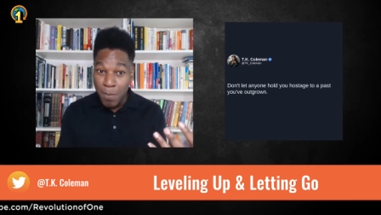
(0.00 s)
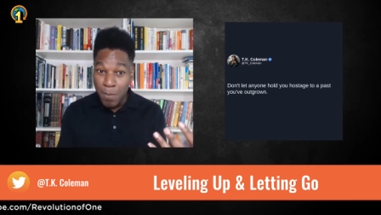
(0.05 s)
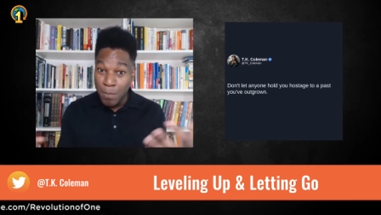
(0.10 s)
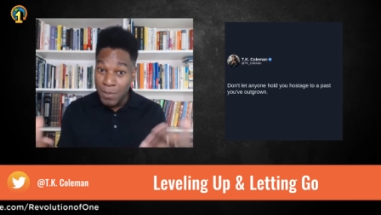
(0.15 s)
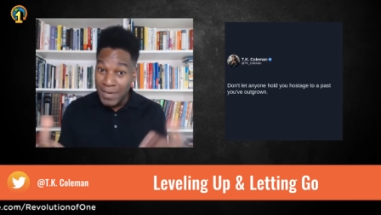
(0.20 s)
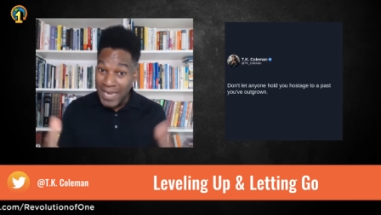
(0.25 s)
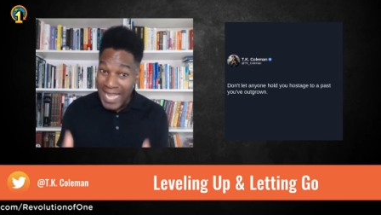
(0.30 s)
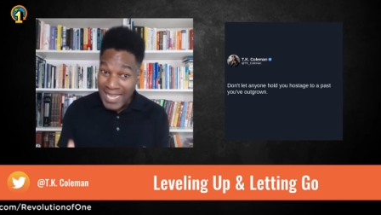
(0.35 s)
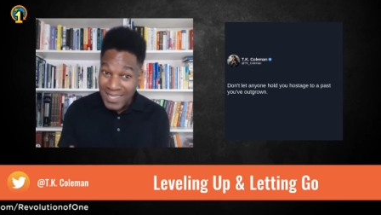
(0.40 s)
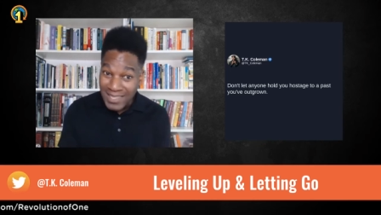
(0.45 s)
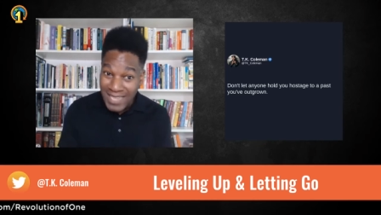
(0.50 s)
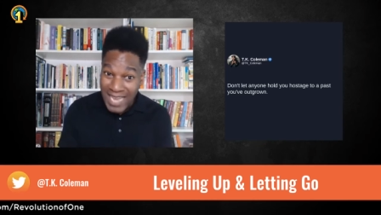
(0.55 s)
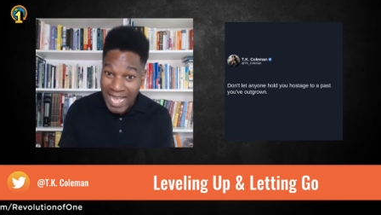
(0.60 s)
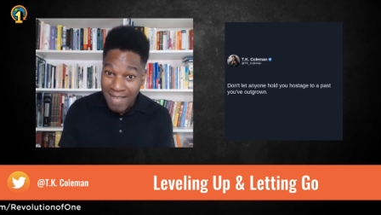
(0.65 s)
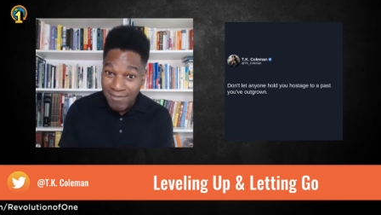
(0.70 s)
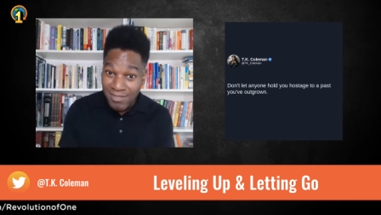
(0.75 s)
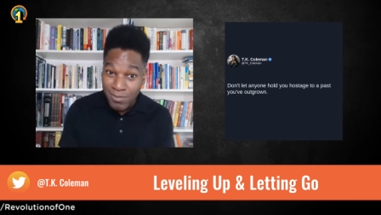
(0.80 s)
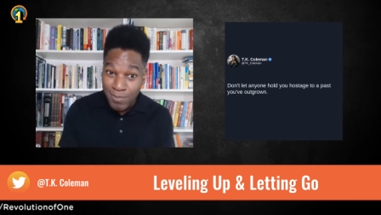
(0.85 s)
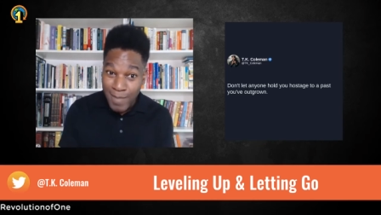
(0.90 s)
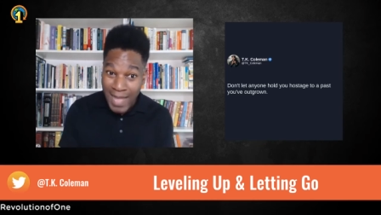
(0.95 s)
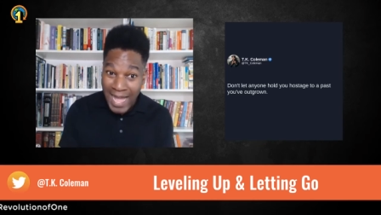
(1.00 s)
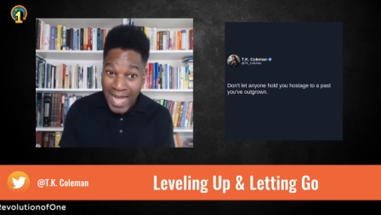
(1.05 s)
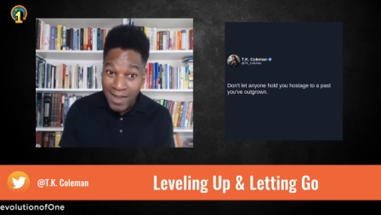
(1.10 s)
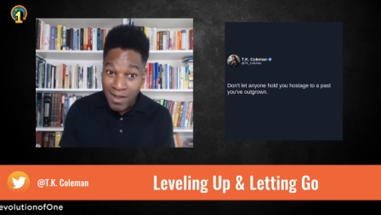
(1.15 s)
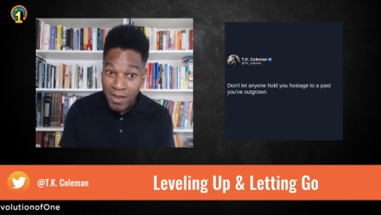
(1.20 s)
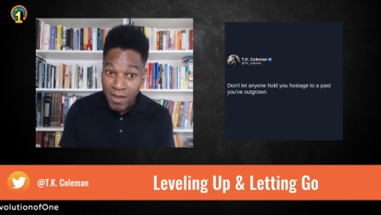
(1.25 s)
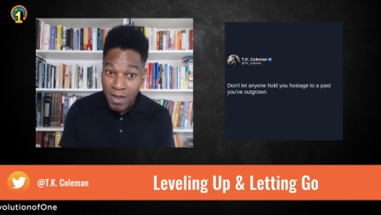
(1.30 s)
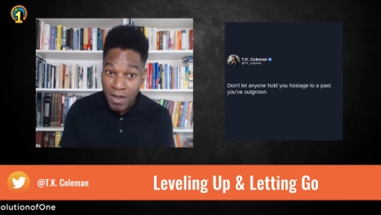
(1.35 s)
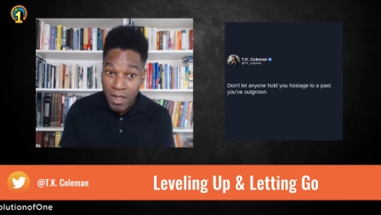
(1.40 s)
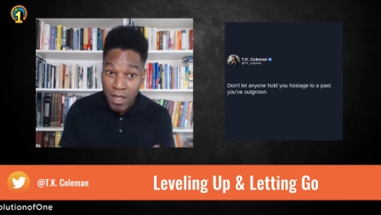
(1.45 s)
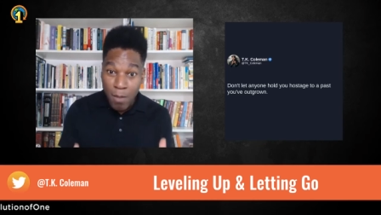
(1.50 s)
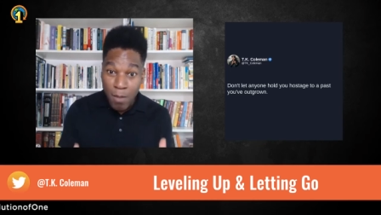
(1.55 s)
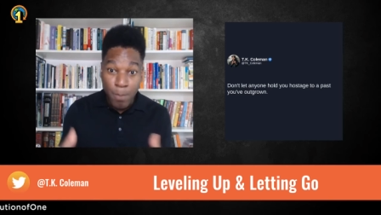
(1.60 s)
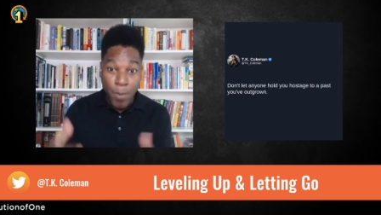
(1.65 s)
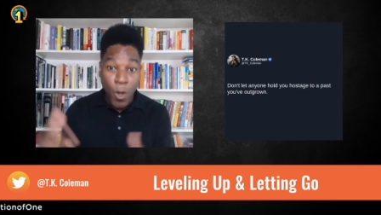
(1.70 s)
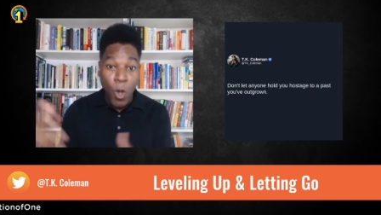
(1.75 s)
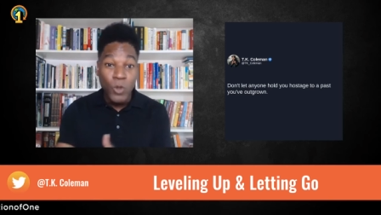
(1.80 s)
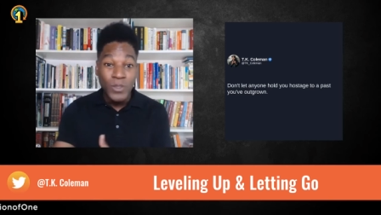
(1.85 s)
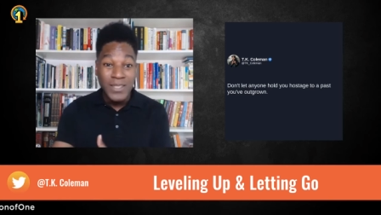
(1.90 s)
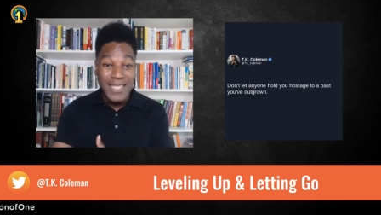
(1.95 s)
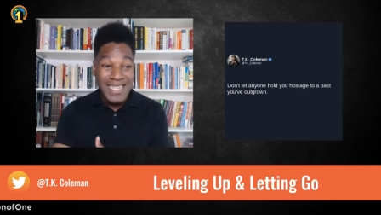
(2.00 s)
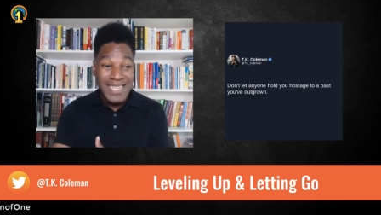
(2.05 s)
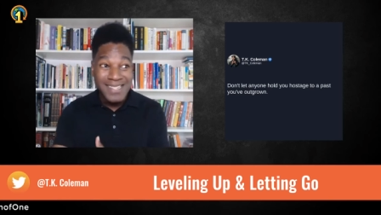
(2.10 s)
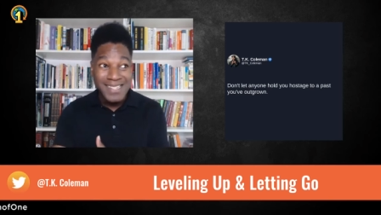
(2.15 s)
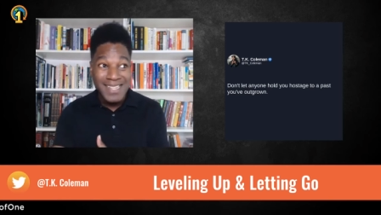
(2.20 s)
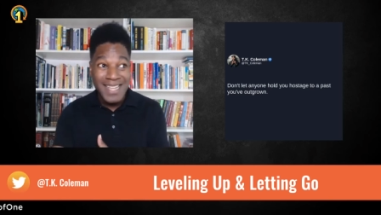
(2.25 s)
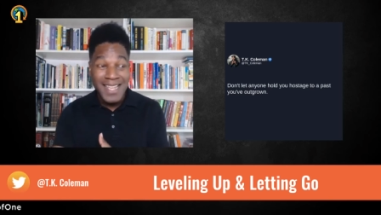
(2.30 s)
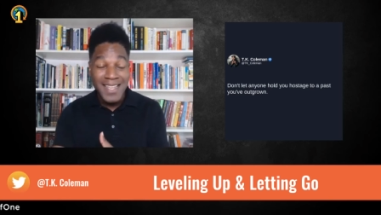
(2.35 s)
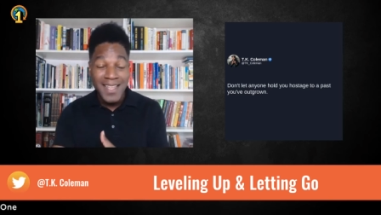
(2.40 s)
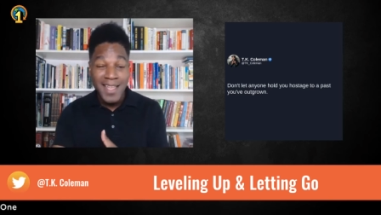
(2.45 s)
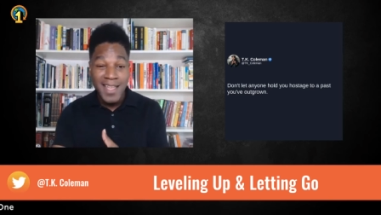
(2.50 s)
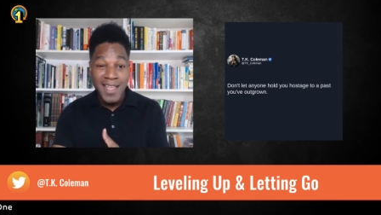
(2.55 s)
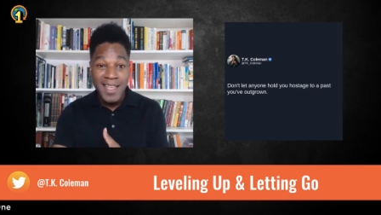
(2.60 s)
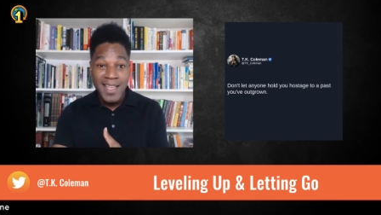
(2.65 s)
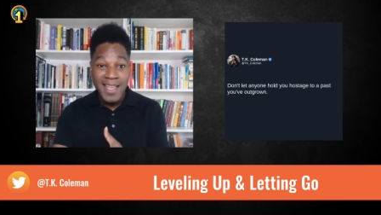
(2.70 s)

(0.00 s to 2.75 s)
Black Lives Matter, policing,